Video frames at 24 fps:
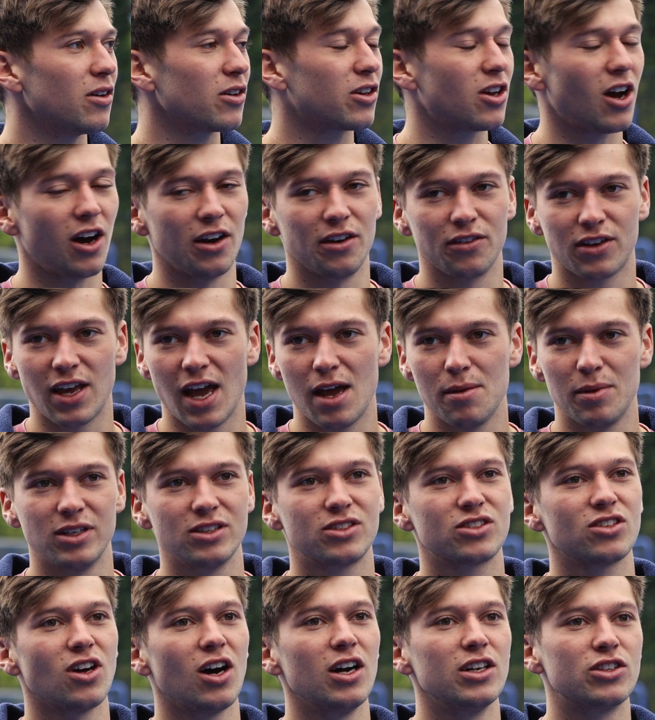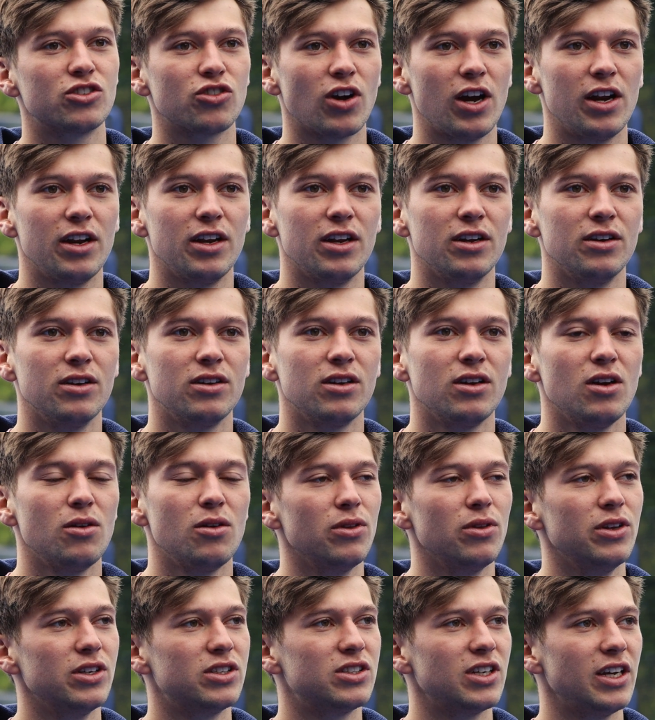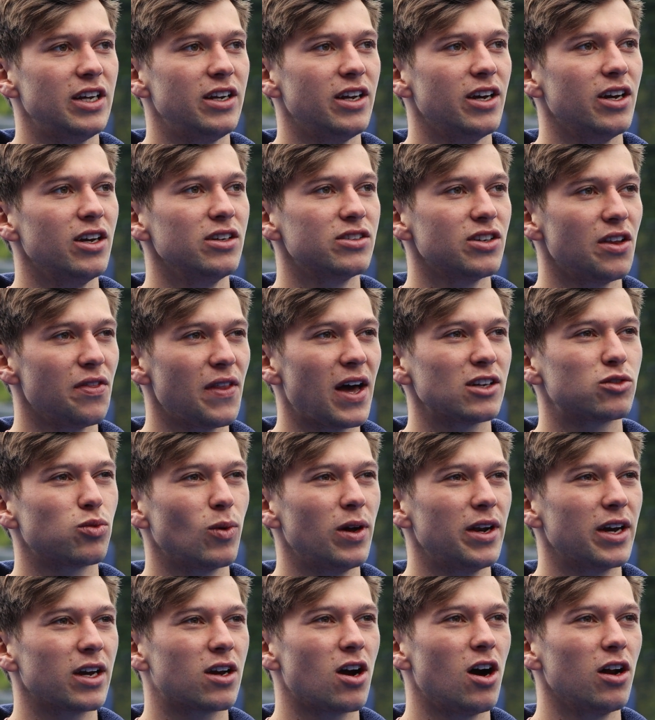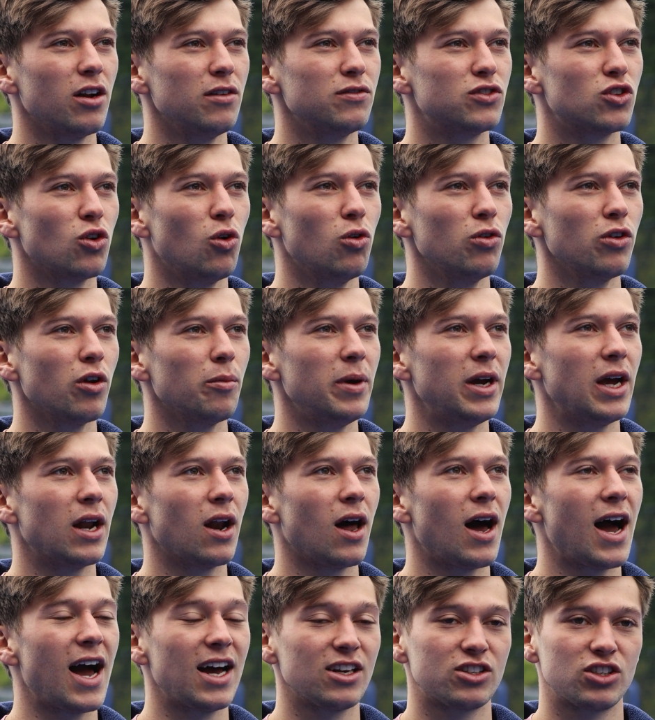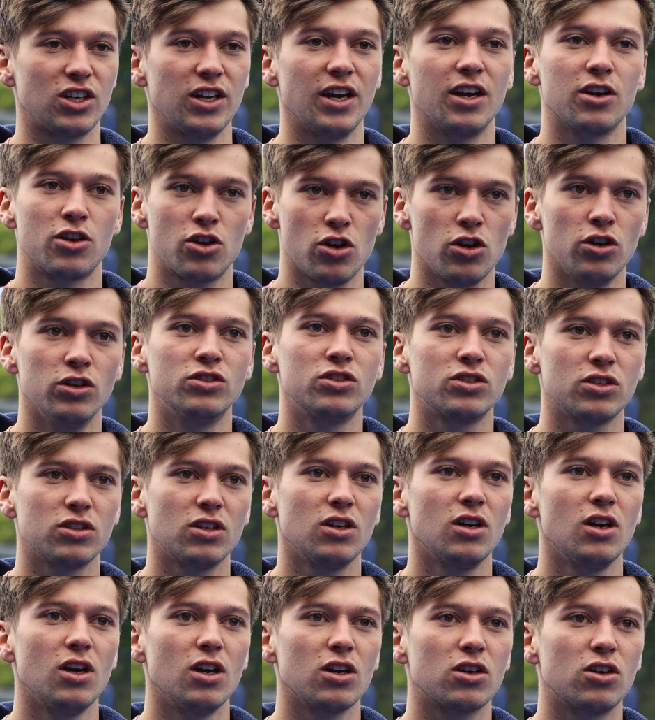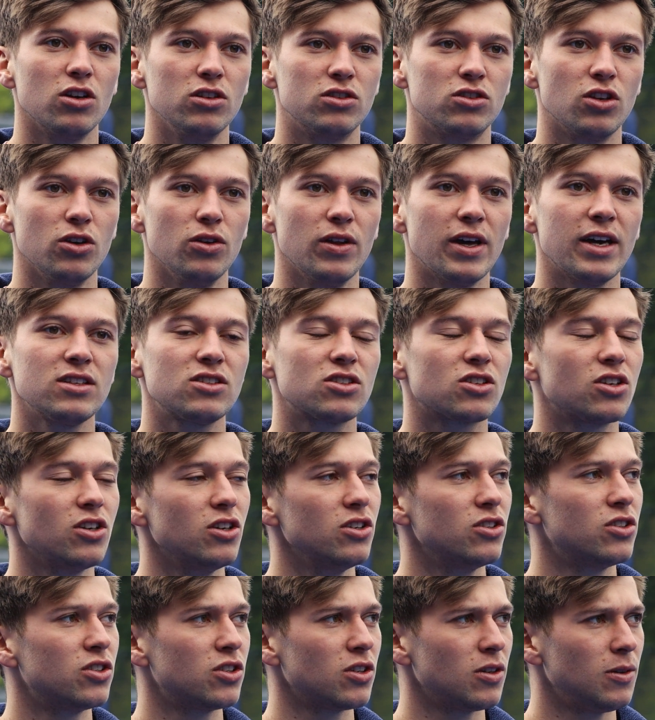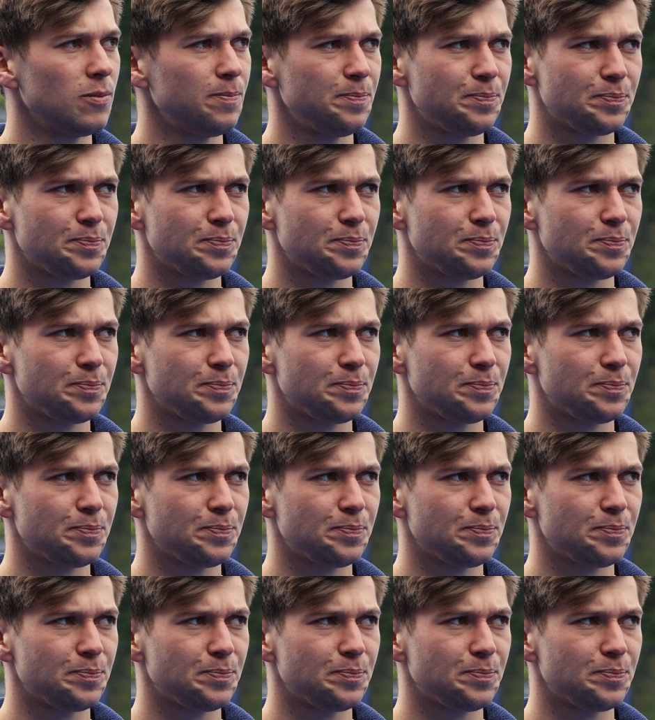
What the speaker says: kind of came in and started training with the seniors, and that's when it kind of dawned on me, like, actually I could do this, because